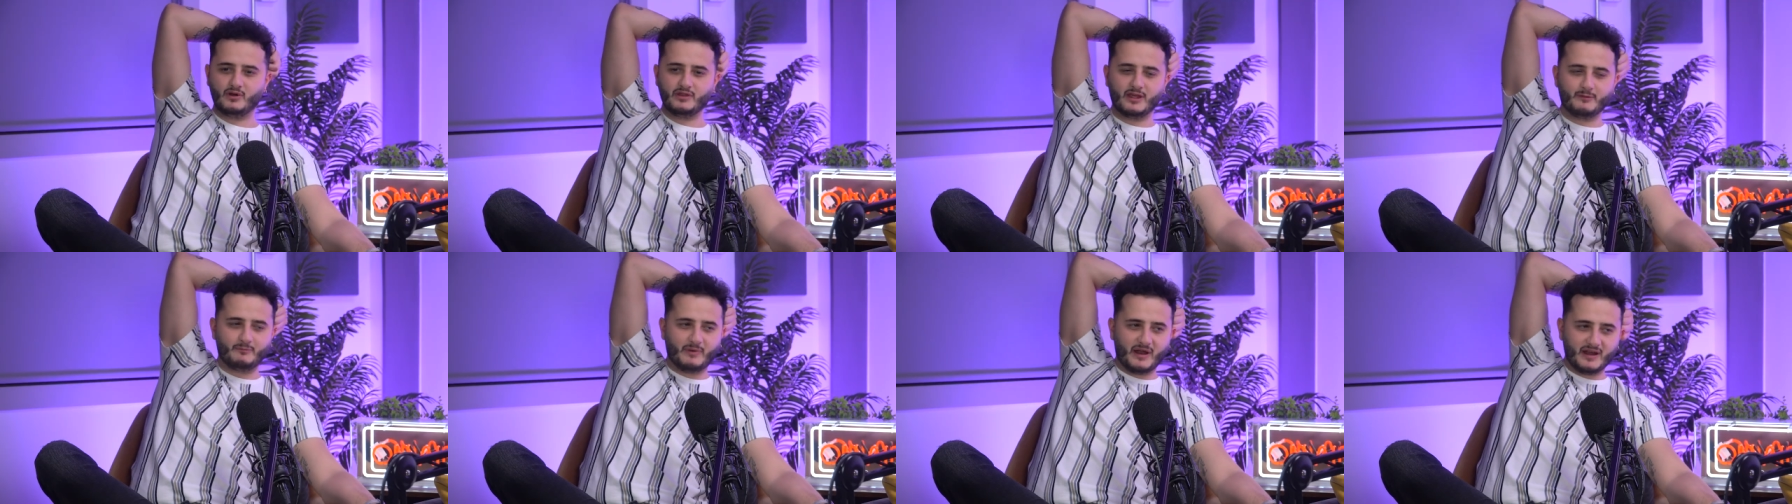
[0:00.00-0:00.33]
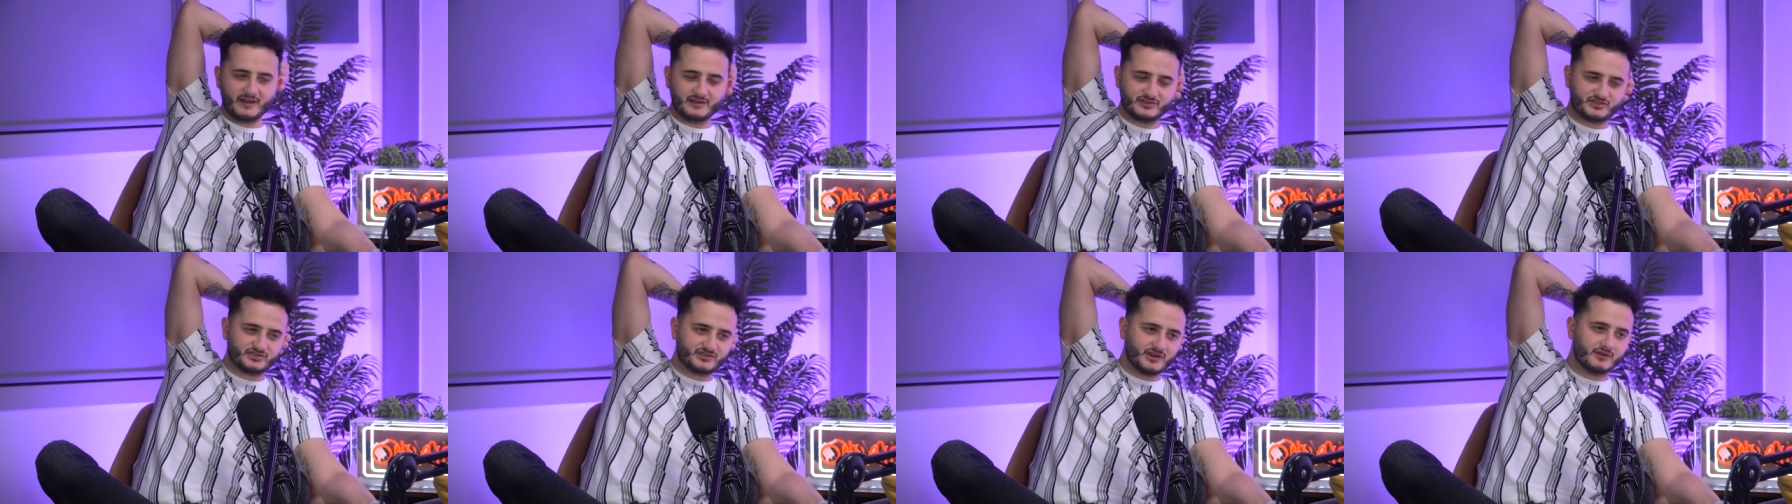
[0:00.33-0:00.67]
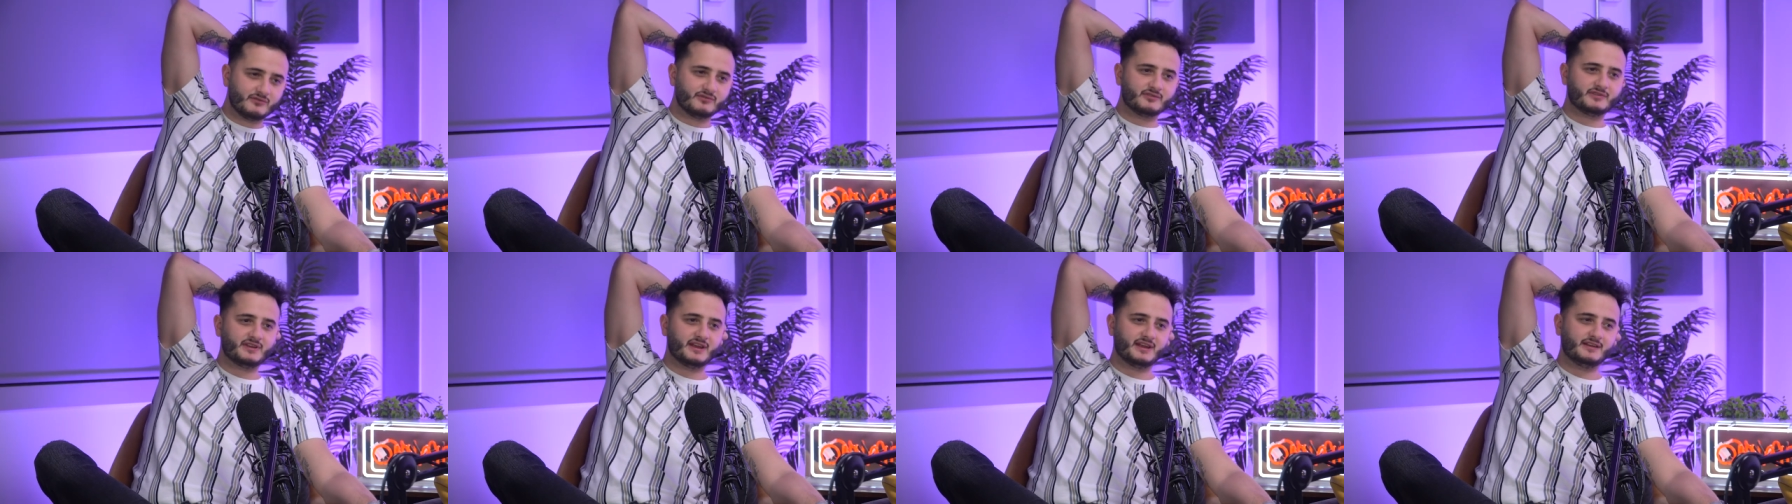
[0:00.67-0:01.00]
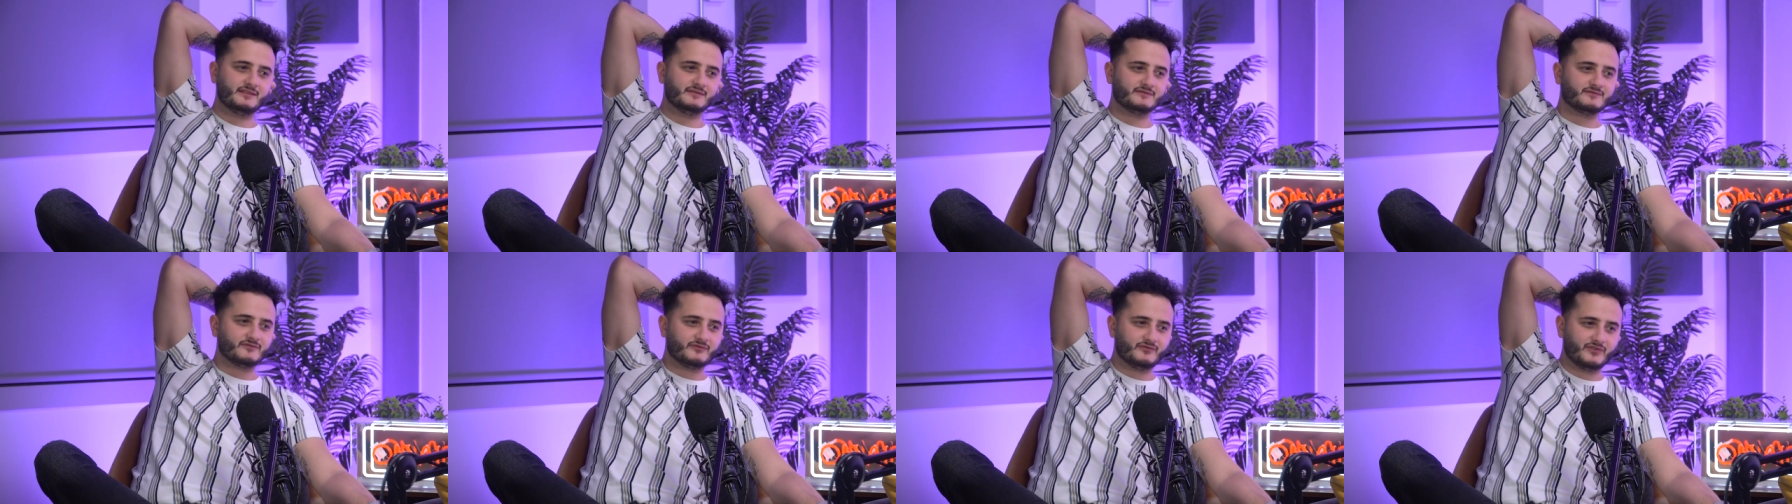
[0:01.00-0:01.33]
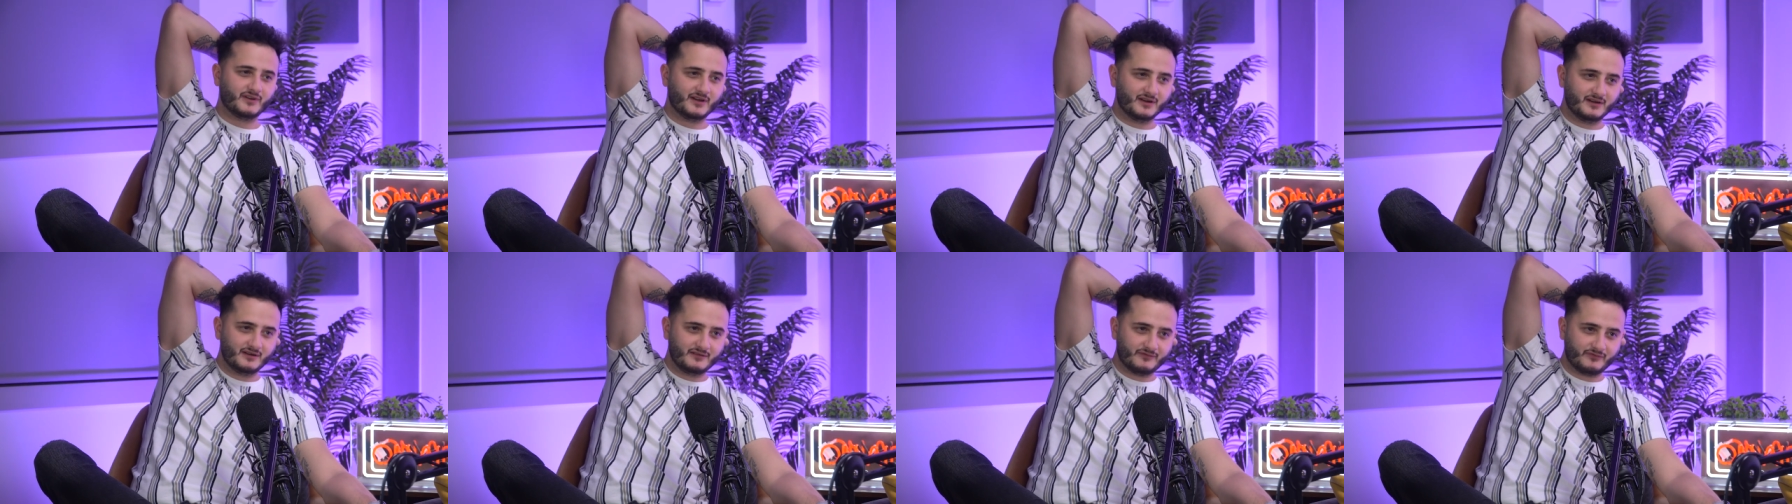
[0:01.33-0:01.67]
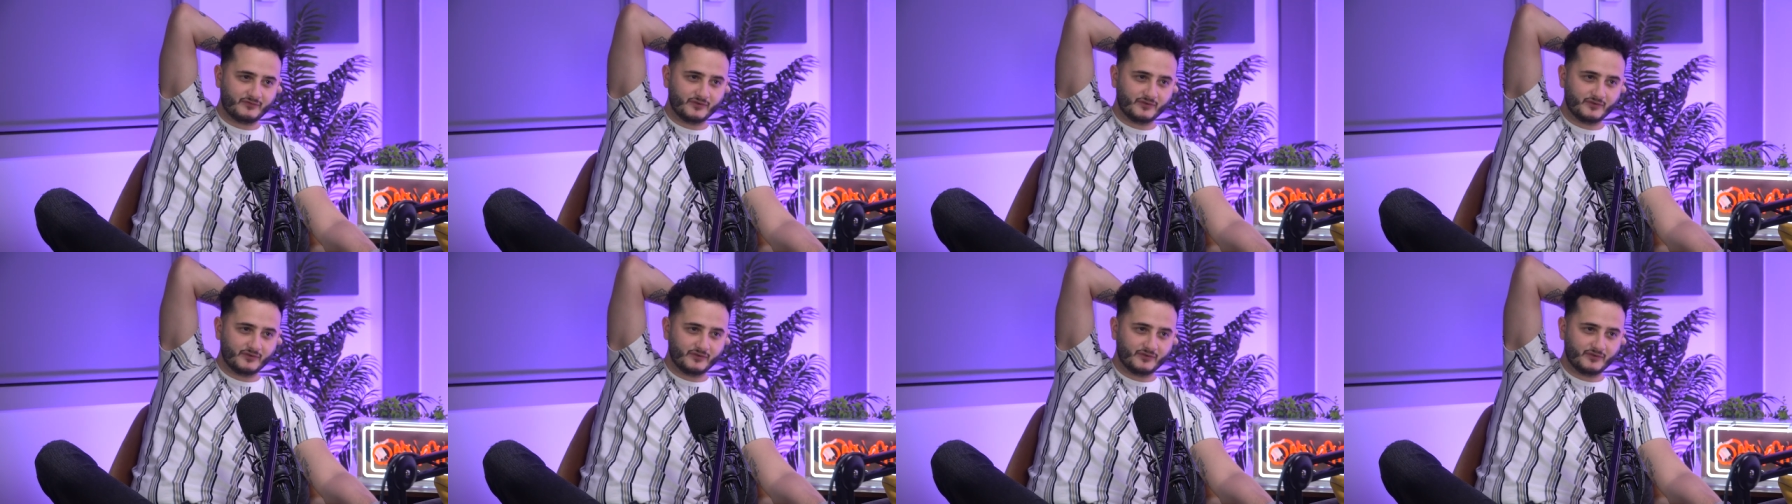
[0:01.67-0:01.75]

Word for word: Well, they banished Geraldine for,